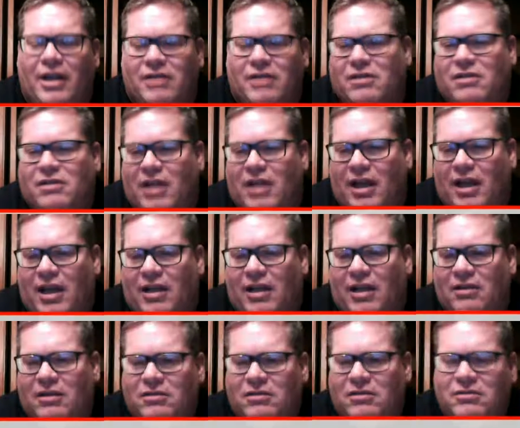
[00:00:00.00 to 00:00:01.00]
They
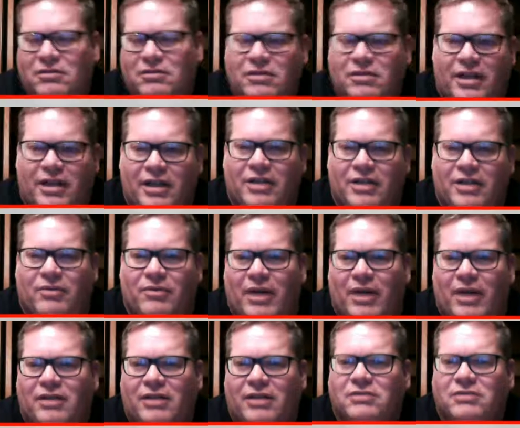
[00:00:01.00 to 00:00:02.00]
did it
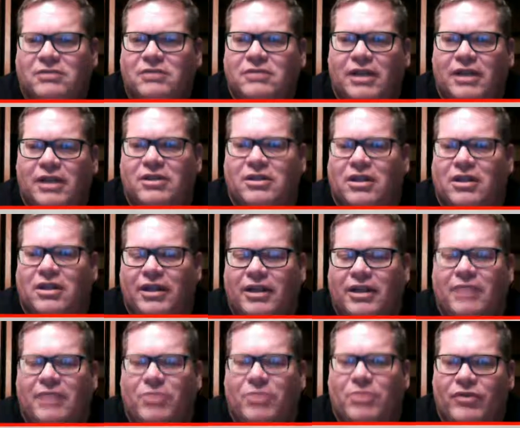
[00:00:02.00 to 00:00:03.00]
right. It's a clean
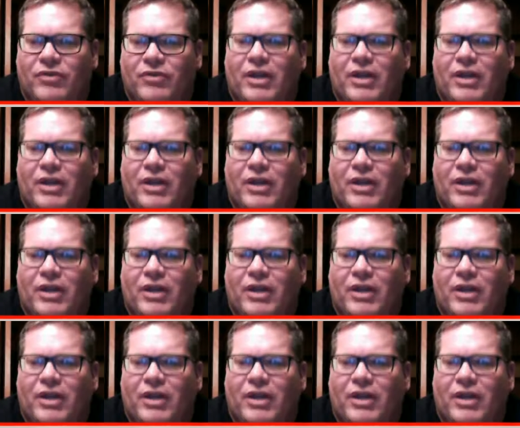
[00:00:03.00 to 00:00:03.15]
movie.